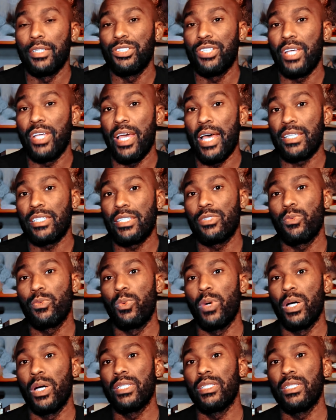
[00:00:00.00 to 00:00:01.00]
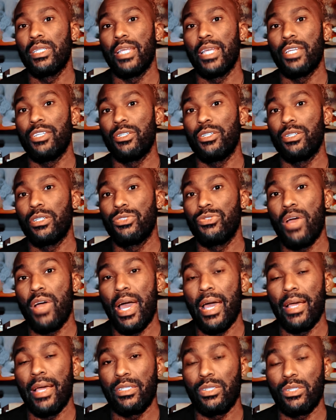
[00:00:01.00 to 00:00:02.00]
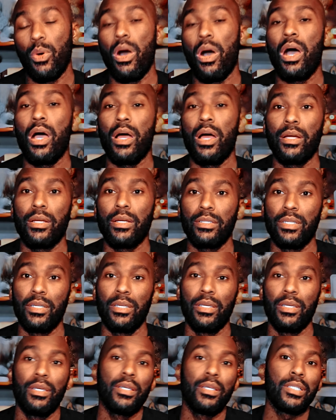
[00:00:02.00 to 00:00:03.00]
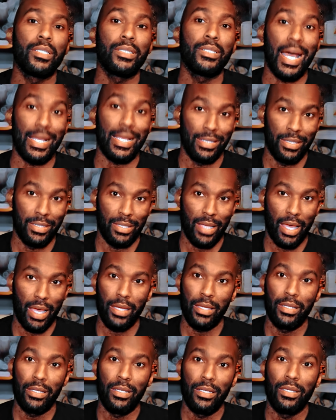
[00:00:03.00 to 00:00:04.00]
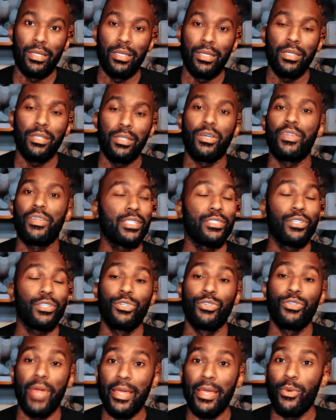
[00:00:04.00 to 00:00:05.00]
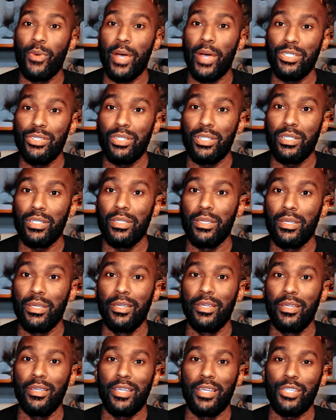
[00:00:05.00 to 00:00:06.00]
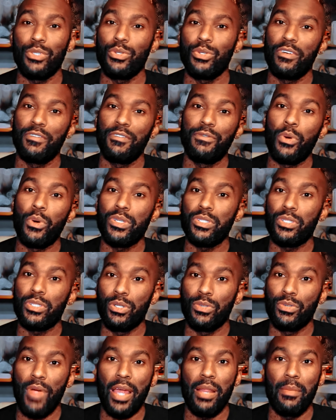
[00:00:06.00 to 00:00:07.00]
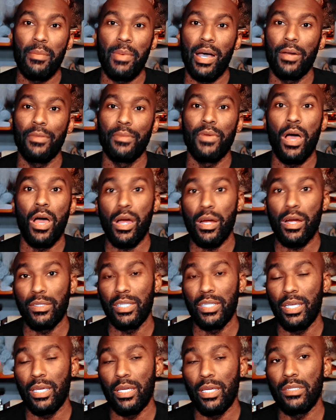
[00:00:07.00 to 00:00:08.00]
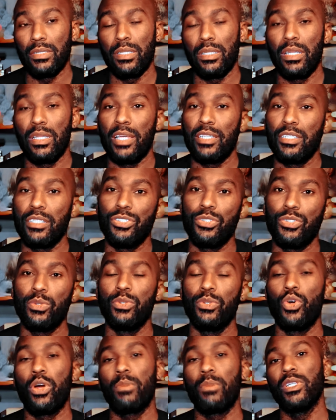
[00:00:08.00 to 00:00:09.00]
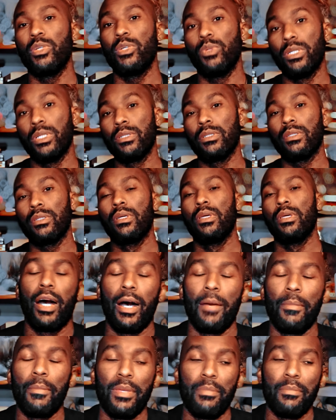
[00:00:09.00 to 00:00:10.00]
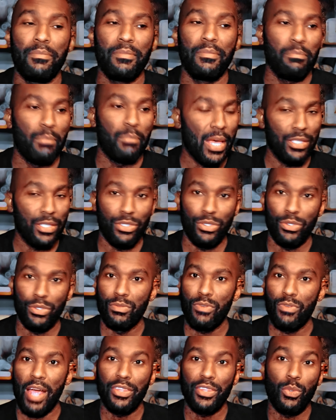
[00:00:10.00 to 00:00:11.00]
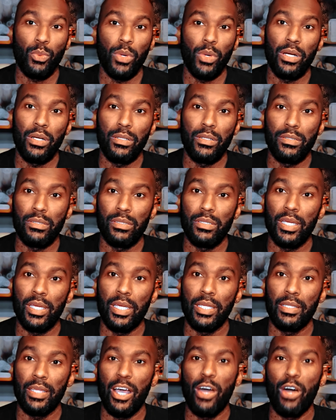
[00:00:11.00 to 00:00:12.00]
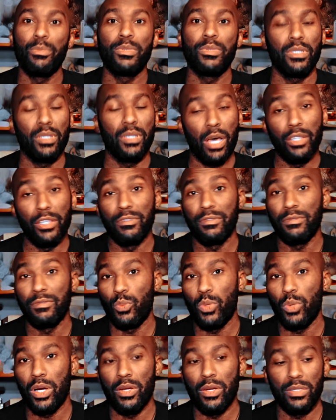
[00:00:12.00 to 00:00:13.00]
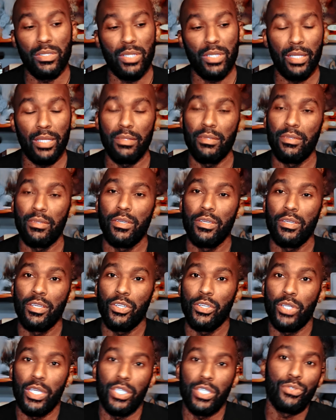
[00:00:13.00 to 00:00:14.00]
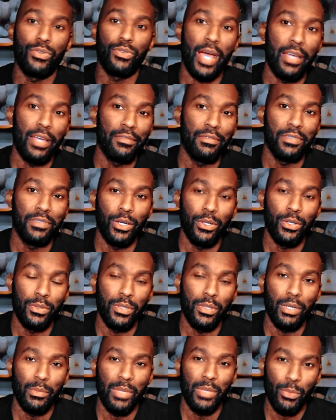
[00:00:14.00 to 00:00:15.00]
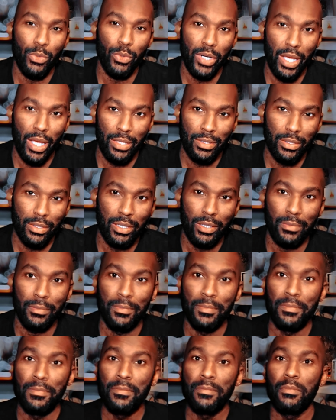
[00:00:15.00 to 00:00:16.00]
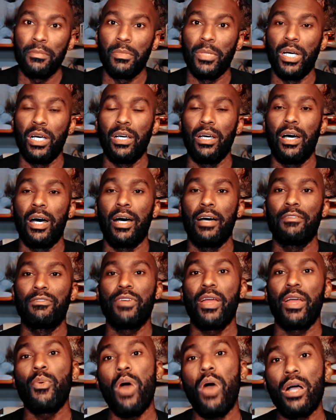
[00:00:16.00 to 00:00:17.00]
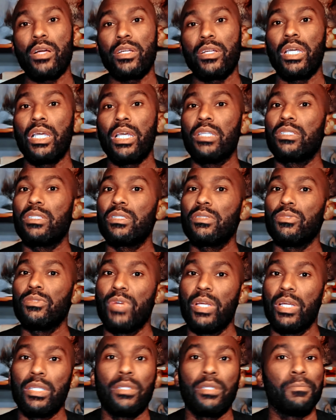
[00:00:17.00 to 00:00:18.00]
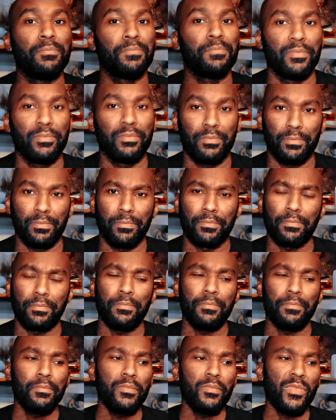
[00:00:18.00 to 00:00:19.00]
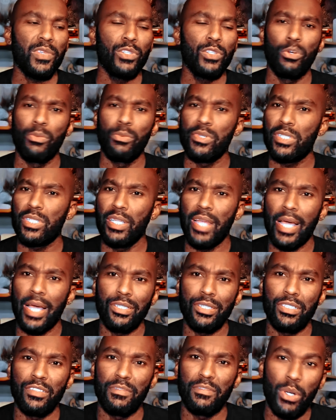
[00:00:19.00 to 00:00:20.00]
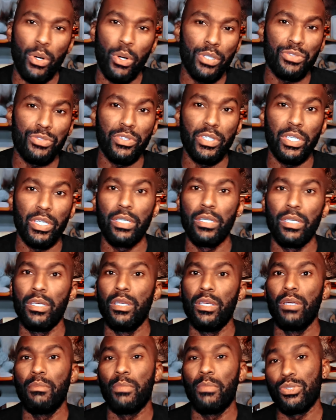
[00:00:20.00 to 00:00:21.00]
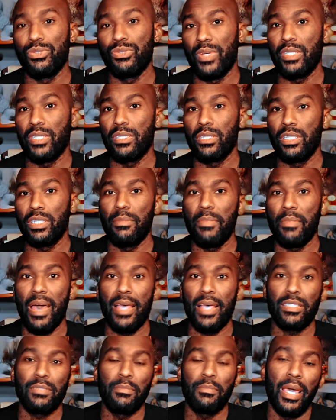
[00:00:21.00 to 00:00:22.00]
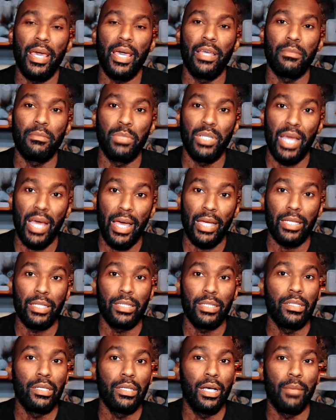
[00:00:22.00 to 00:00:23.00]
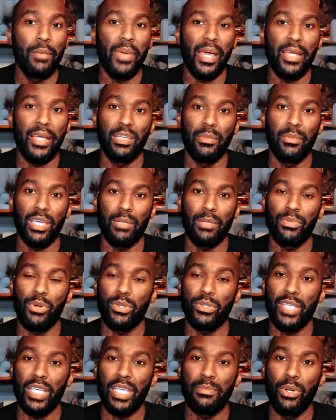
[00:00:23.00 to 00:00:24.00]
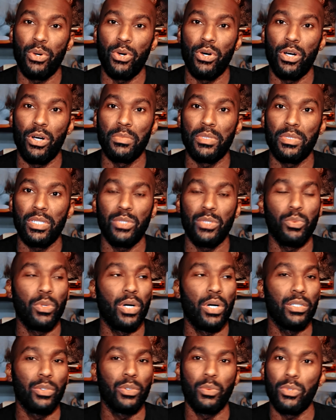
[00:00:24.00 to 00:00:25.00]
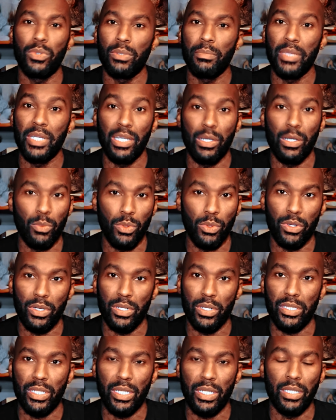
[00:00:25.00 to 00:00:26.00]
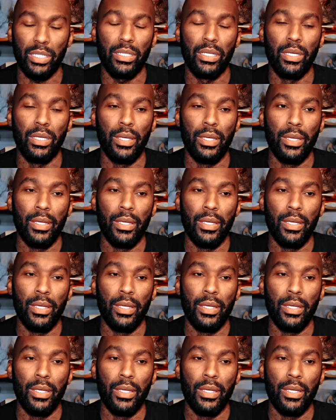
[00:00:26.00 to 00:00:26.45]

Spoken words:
She asks, what is it that you're trying so hard not to say? That's a great question. Gets you to force you to write about hard things, the things that you normally wouldn't, and makes you write the words, and it helps the other words that you need to write flow a bit more easily. But Frank Walker, he's written numerous collections of poetry, most recently Masked Man Black, pandemic and protest poems. He's won many awards and